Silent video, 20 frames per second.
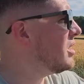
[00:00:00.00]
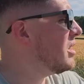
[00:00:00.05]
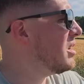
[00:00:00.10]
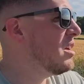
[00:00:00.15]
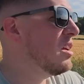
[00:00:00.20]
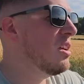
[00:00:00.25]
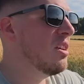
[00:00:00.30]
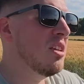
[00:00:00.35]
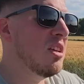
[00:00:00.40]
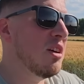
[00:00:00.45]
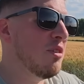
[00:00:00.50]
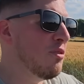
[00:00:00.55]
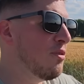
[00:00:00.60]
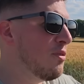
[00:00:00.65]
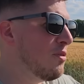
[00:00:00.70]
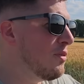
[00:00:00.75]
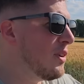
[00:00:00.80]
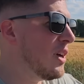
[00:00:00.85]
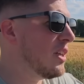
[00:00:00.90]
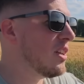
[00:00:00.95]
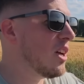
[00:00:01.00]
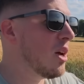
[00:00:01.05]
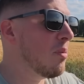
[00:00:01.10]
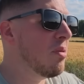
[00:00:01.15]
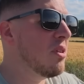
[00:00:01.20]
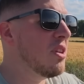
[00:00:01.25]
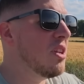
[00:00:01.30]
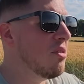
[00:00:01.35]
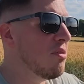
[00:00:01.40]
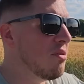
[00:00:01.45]
and you're fed
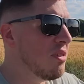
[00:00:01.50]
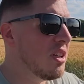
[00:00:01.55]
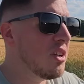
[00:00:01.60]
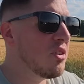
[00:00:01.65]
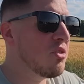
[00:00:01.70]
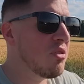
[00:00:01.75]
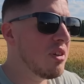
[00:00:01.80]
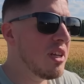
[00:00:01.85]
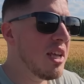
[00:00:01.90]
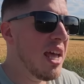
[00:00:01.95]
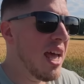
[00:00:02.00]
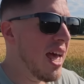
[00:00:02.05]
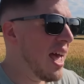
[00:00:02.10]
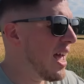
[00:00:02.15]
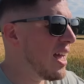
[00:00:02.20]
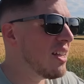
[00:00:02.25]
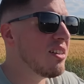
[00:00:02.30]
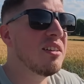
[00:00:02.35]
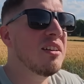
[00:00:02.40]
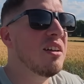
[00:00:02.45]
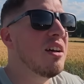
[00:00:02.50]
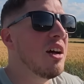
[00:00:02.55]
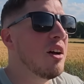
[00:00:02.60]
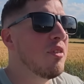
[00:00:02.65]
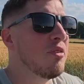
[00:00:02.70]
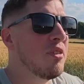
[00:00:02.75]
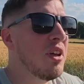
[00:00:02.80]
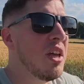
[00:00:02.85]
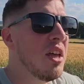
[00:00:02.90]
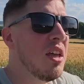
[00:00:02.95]
up and you've literally had
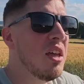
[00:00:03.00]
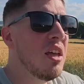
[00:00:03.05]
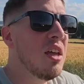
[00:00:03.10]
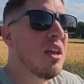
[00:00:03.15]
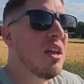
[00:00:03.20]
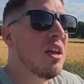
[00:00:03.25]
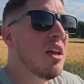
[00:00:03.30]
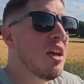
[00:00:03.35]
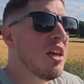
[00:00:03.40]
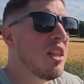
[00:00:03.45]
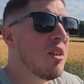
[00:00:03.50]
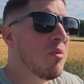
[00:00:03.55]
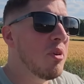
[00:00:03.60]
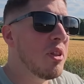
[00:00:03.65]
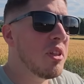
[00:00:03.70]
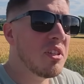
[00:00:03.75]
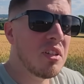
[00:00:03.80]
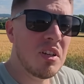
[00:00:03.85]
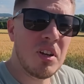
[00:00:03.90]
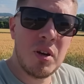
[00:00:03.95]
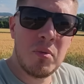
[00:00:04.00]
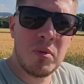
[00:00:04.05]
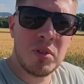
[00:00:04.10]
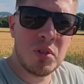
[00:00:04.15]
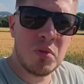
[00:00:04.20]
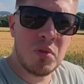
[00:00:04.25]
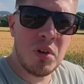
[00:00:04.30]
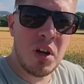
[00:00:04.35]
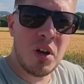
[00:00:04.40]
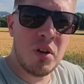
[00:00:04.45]
enough. And then by the time
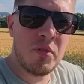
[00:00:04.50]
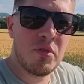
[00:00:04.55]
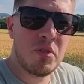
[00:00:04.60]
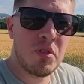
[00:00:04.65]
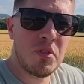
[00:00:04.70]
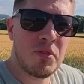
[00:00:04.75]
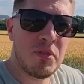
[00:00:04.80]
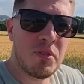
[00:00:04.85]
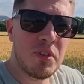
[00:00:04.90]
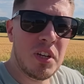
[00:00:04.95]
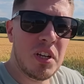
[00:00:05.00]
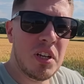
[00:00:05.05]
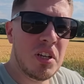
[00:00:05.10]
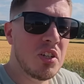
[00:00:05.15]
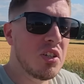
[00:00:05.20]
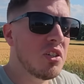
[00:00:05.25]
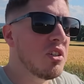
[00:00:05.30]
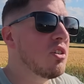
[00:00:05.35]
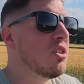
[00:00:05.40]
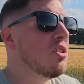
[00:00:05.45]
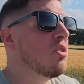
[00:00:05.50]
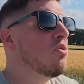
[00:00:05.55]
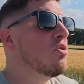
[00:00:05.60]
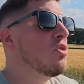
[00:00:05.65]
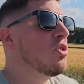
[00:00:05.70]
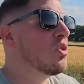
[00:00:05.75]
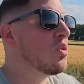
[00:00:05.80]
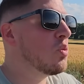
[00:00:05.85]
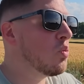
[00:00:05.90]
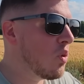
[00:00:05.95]
it's all over and finished, you
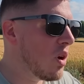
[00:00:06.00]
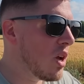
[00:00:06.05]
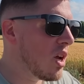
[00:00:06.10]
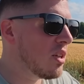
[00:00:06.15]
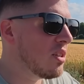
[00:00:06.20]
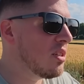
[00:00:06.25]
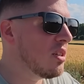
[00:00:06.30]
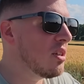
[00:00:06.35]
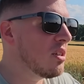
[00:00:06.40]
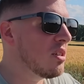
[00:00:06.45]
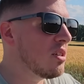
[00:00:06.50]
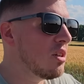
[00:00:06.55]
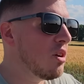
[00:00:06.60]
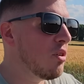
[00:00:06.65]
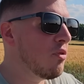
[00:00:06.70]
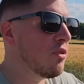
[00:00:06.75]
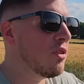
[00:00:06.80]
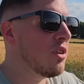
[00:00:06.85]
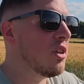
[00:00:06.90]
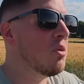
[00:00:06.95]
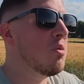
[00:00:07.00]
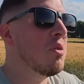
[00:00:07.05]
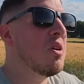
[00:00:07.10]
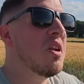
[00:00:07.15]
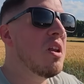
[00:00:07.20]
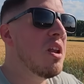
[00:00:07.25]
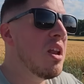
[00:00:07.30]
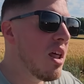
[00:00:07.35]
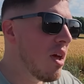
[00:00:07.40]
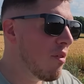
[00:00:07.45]
swear to yourself that you are
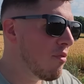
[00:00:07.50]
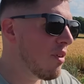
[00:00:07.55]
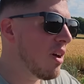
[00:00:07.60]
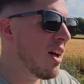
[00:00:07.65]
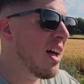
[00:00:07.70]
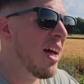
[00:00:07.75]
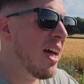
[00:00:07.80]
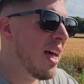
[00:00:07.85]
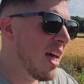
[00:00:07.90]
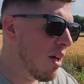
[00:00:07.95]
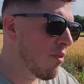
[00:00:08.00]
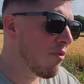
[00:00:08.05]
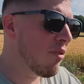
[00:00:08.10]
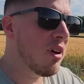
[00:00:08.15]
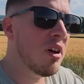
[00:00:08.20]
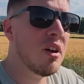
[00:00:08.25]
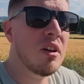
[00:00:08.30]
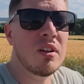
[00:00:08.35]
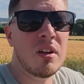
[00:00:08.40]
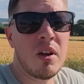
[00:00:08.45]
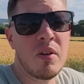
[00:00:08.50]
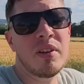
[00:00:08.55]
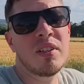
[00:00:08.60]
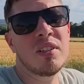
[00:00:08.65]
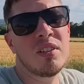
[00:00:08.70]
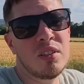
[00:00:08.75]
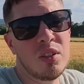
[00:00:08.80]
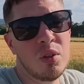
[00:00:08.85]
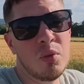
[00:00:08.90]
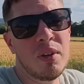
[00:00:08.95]
never, ever
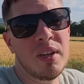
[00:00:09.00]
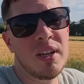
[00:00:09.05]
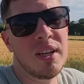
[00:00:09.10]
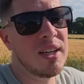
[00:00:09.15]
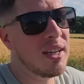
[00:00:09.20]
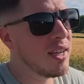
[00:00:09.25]
going to do it